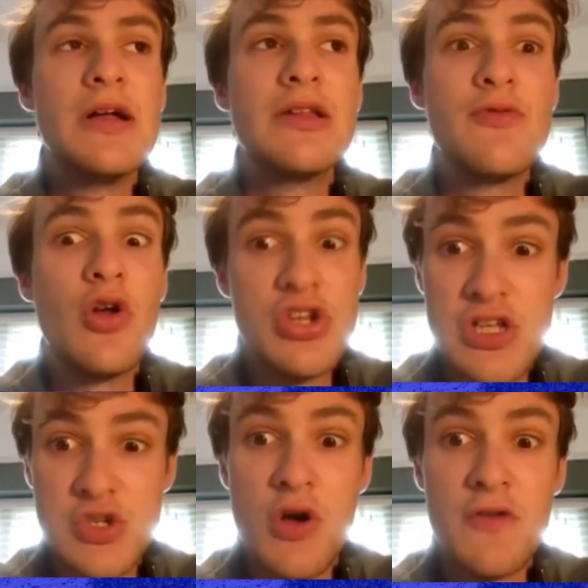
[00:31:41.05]
they've got a
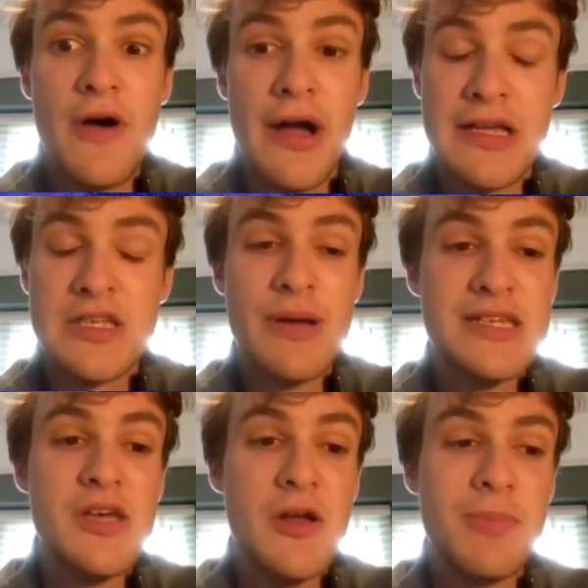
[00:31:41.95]
chance of qualifying as a
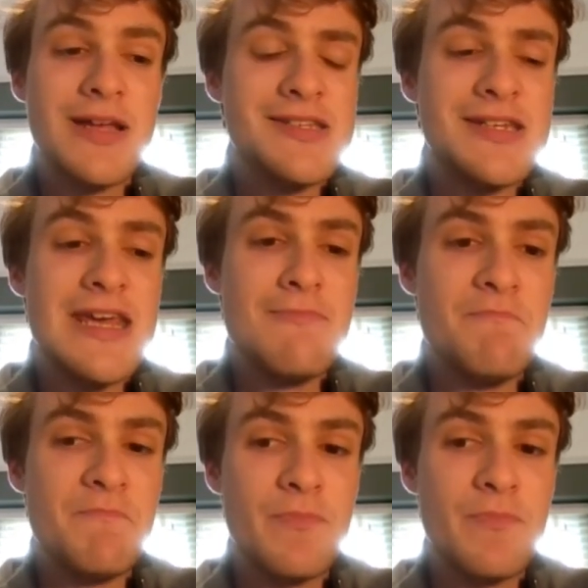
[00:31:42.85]
best third place team,